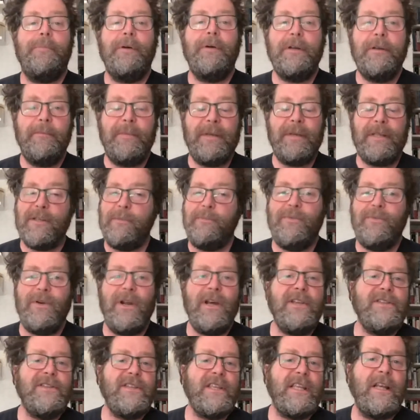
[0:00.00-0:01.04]
but a bit
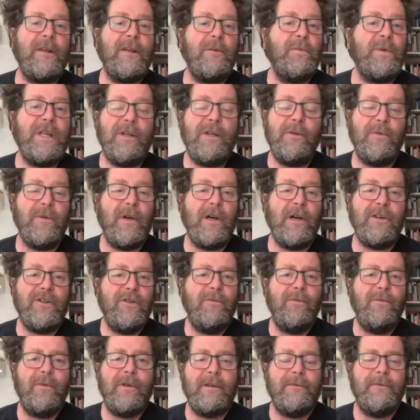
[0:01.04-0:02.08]
surprisingly, we do not
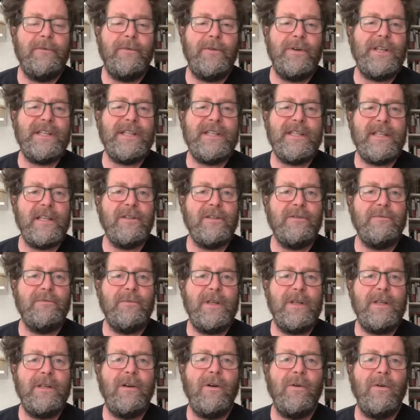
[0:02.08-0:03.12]
do it. For instance,
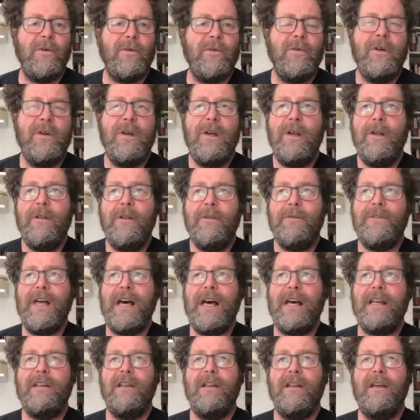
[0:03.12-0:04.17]
we know
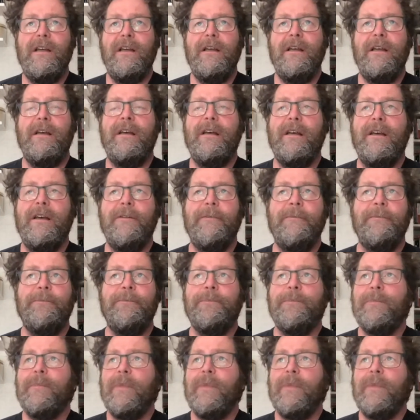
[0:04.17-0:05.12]
that um,